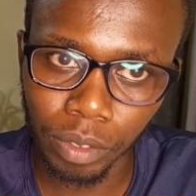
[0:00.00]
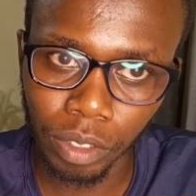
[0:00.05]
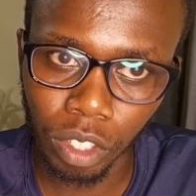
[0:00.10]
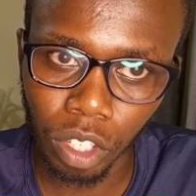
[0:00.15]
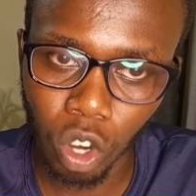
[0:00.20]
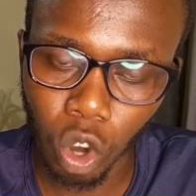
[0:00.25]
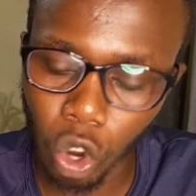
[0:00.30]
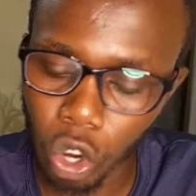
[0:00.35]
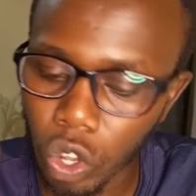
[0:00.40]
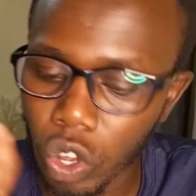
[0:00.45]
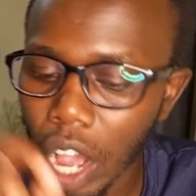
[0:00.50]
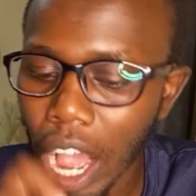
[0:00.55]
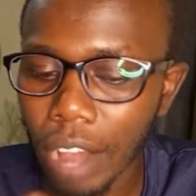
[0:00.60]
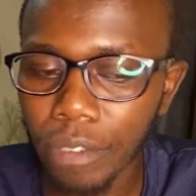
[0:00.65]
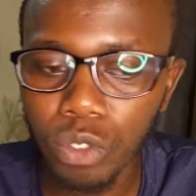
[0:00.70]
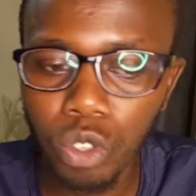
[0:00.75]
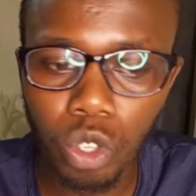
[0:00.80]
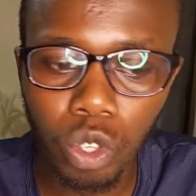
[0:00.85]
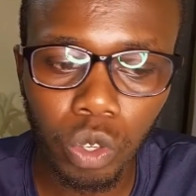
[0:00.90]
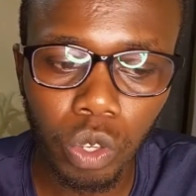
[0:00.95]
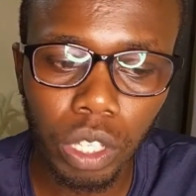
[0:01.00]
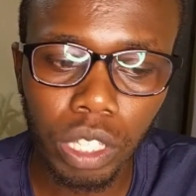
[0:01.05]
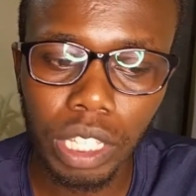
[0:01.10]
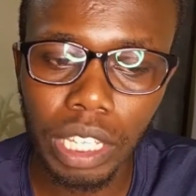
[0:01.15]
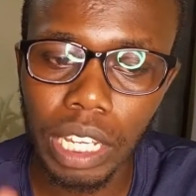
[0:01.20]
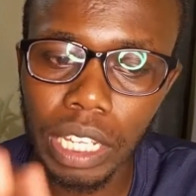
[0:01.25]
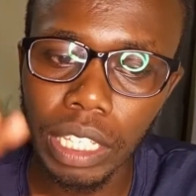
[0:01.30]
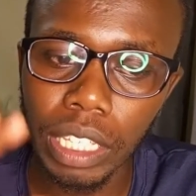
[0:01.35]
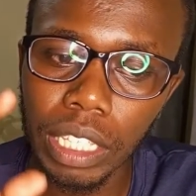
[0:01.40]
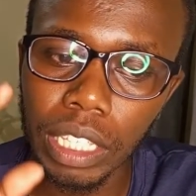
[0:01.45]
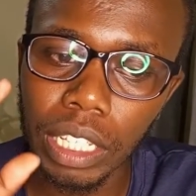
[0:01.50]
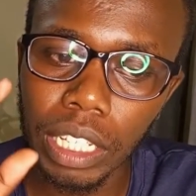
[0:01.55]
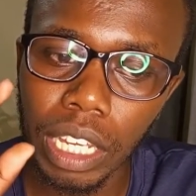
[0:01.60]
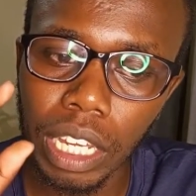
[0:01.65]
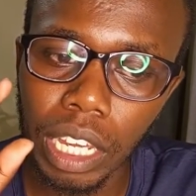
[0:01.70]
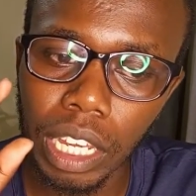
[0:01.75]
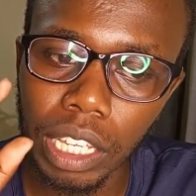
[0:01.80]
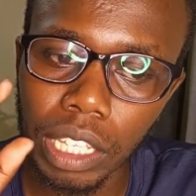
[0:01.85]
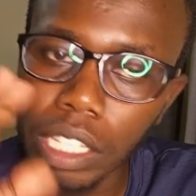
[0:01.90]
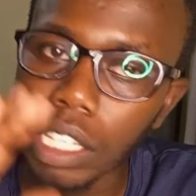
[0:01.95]
All you have to do is just
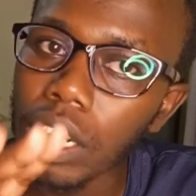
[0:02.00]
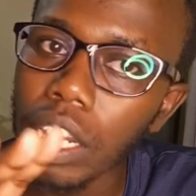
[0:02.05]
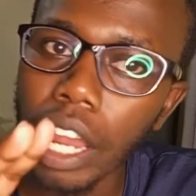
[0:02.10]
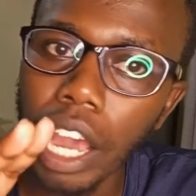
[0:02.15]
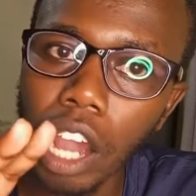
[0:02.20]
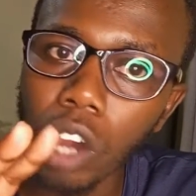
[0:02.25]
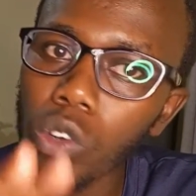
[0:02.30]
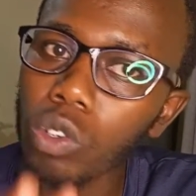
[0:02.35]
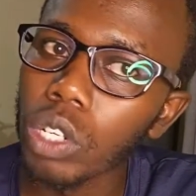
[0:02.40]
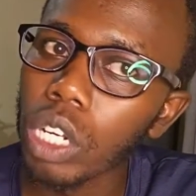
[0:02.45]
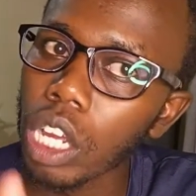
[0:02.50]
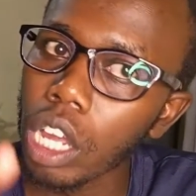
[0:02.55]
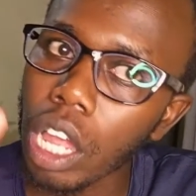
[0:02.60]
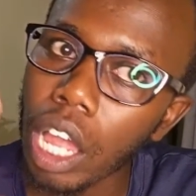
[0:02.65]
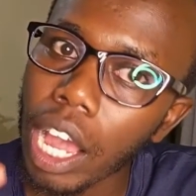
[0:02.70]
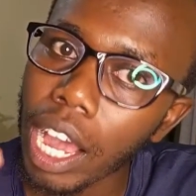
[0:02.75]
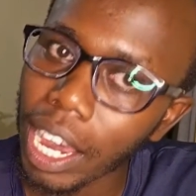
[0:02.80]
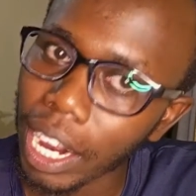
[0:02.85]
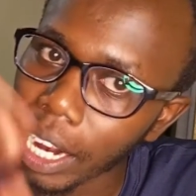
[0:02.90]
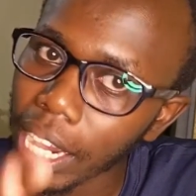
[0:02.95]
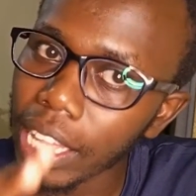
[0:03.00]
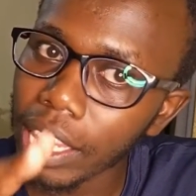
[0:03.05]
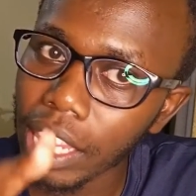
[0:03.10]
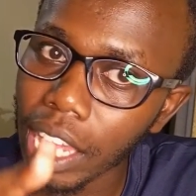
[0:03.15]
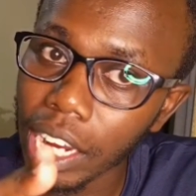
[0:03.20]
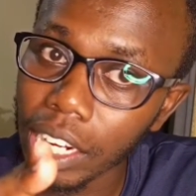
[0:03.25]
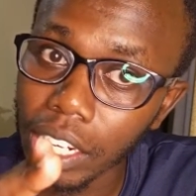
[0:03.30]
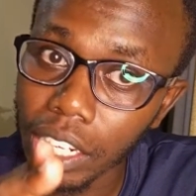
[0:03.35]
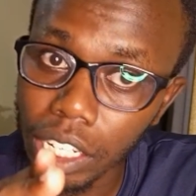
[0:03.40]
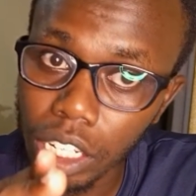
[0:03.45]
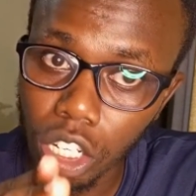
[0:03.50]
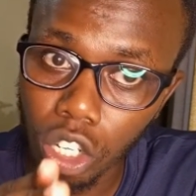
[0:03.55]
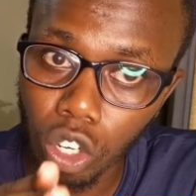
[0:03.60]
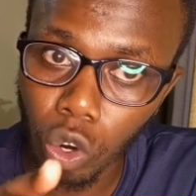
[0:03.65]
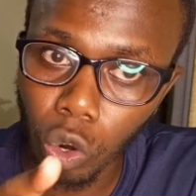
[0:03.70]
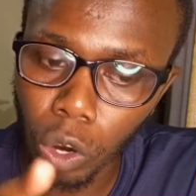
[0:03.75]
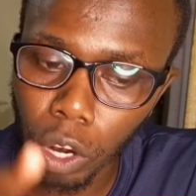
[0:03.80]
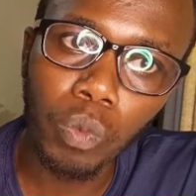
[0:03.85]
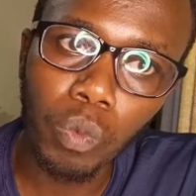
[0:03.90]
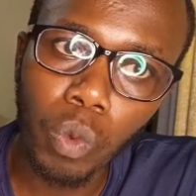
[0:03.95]
sit down, write that
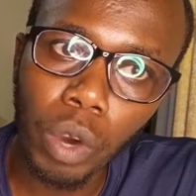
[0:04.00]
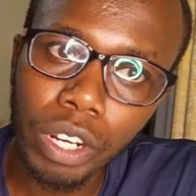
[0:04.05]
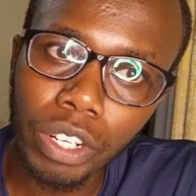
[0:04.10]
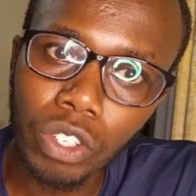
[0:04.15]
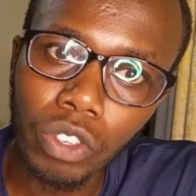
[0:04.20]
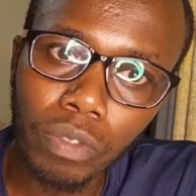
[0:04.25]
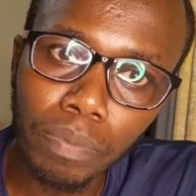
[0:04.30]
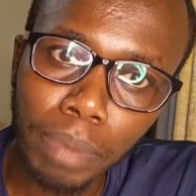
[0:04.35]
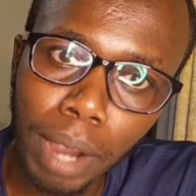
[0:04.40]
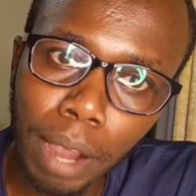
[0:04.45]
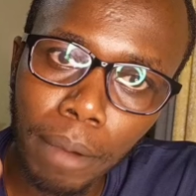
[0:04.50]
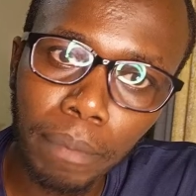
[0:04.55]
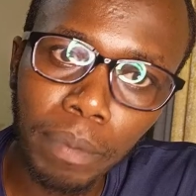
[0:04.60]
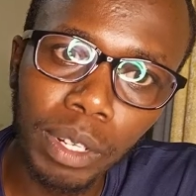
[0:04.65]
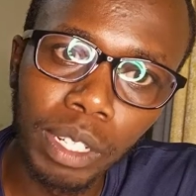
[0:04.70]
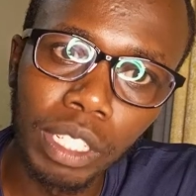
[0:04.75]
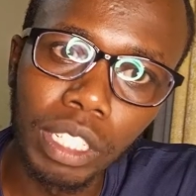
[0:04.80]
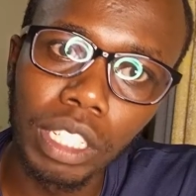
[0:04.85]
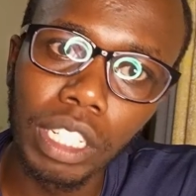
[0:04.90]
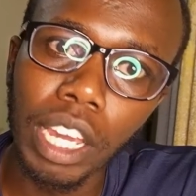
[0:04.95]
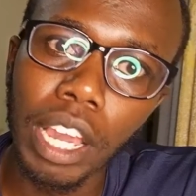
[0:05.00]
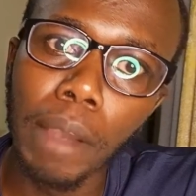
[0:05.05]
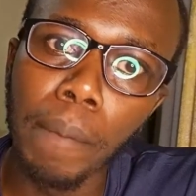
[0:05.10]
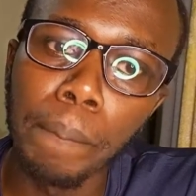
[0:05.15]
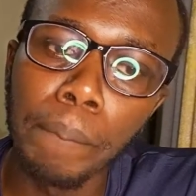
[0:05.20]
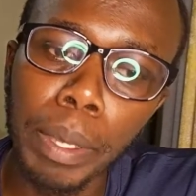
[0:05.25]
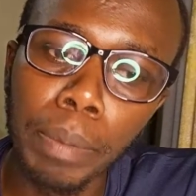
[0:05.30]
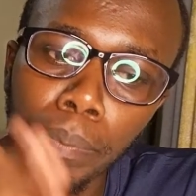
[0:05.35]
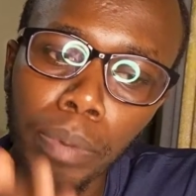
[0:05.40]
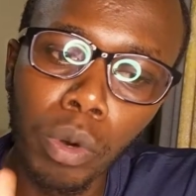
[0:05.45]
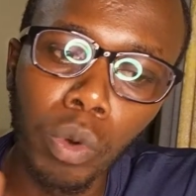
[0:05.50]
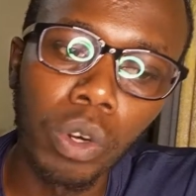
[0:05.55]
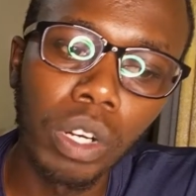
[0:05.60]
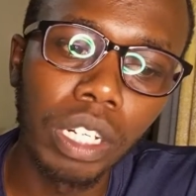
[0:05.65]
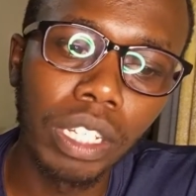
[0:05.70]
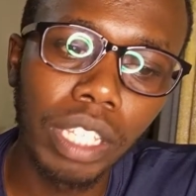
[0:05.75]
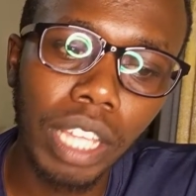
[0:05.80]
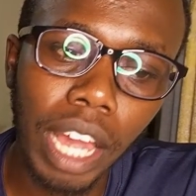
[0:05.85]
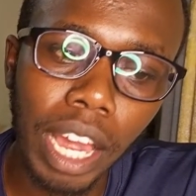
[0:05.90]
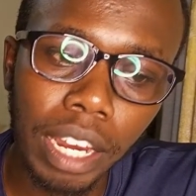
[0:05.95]
article. Once you publish, people will
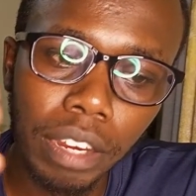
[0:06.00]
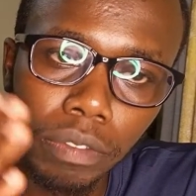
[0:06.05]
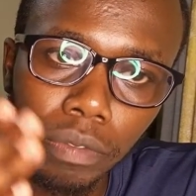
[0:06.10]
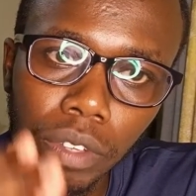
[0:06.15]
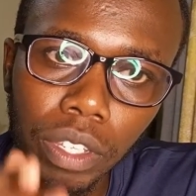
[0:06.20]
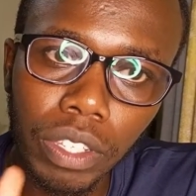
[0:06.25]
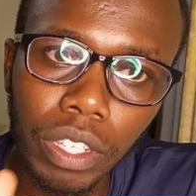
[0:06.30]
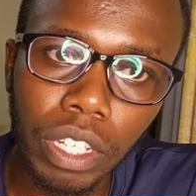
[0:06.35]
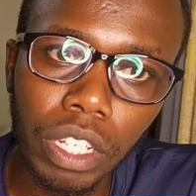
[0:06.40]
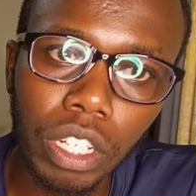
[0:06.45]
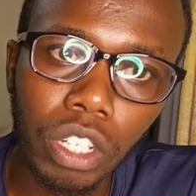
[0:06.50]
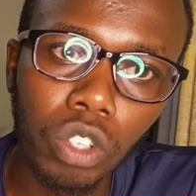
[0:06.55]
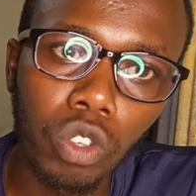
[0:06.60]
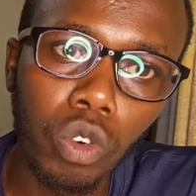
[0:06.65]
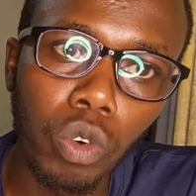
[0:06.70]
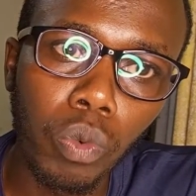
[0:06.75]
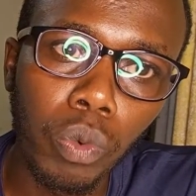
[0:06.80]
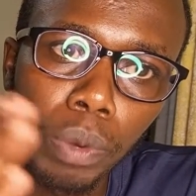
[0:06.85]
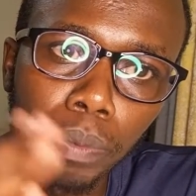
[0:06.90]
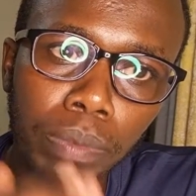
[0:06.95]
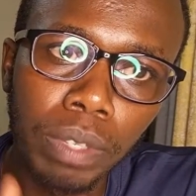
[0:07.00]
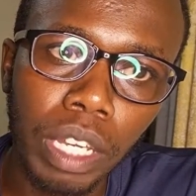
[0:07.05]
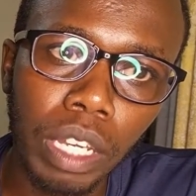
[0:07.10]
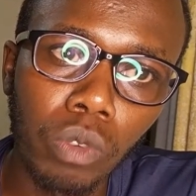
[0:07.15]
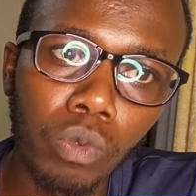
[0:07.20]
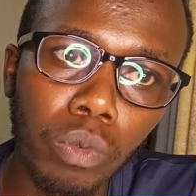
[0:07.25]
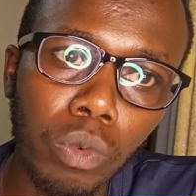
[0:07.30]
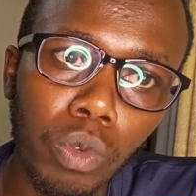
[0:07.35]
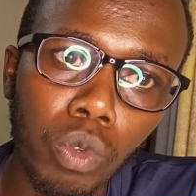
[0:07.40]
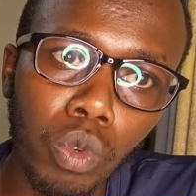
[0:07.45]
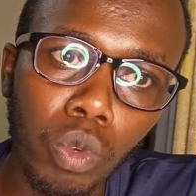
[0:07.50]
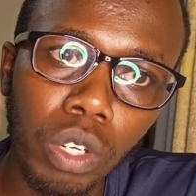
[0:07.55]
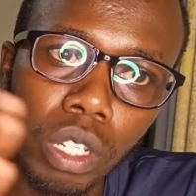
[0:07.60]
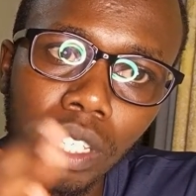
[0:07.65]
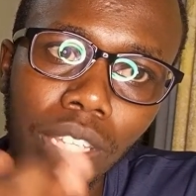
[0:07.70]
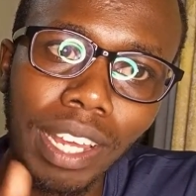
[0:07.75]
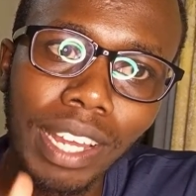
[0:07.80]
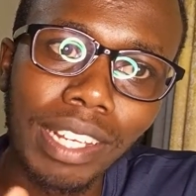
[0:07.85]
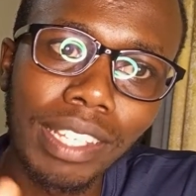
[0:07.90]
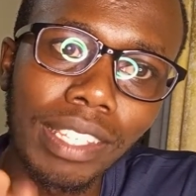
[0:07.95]
start visiting your website. You will
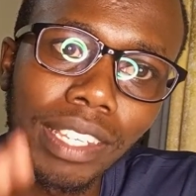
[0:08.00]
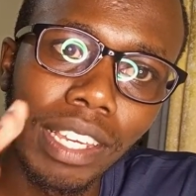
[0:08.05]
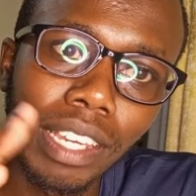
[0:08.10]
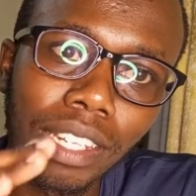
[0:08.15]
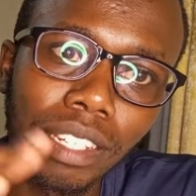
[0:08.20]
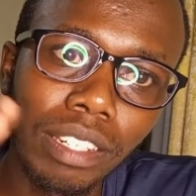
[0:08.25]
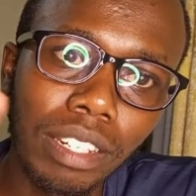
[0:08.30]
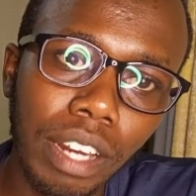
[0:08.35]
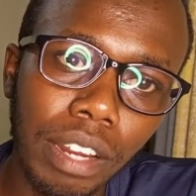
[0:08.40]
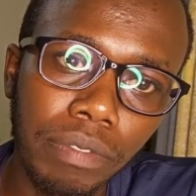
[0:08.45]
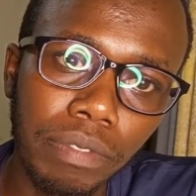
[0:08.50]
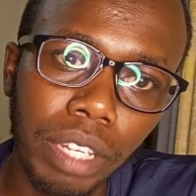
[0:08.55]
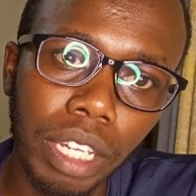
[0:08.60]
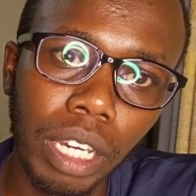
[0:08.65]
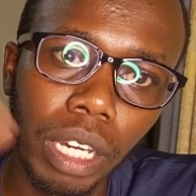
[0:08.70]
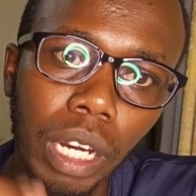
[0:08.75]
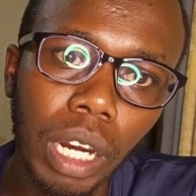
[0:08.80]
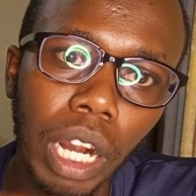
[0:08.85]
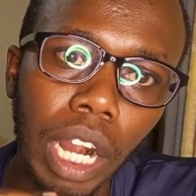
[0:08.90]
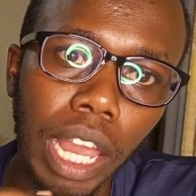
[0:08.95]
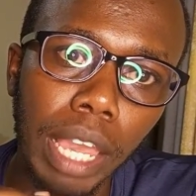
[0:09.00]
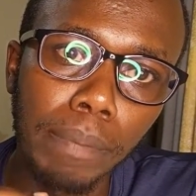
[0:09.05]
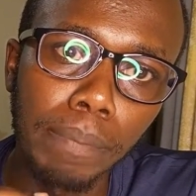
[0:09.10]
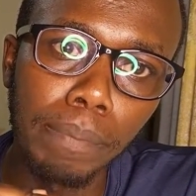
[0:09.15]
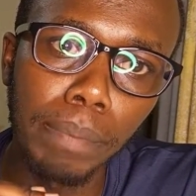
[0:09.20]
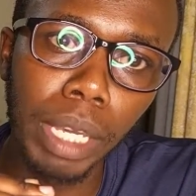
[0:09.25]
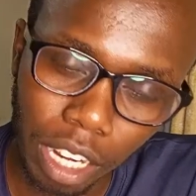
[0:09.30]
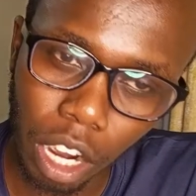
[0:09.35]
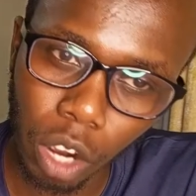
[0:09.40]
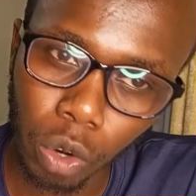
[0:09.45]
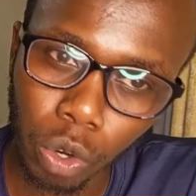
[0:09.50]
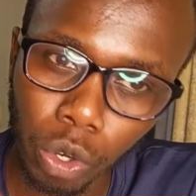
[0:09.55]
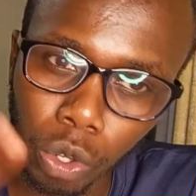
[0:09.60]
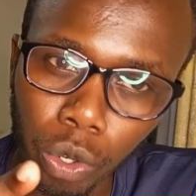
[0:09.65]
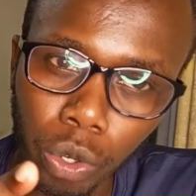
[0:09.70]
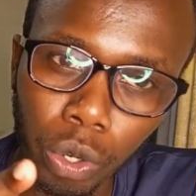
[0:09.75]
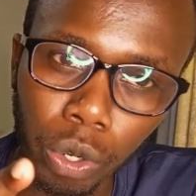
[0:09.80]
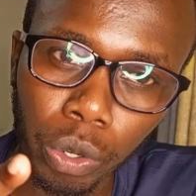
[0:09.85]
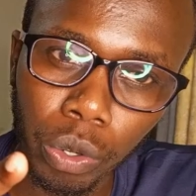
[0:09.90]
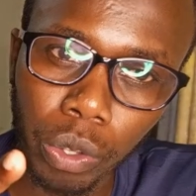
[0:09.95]
start seeing traffic climbing. How do
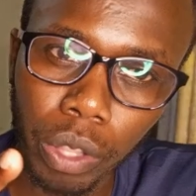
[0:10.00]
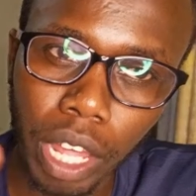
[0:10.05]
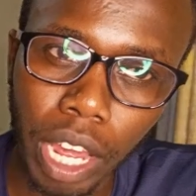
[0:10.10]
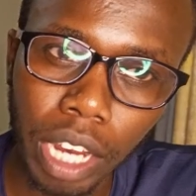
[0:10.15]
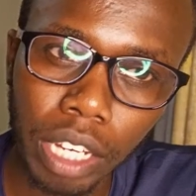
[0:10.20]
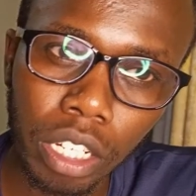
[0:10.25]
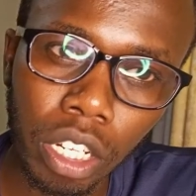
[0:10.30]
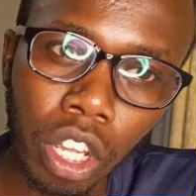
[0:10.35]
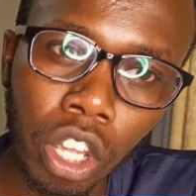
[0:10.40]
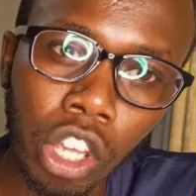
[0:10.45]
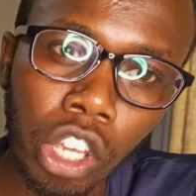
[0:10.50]
you do that?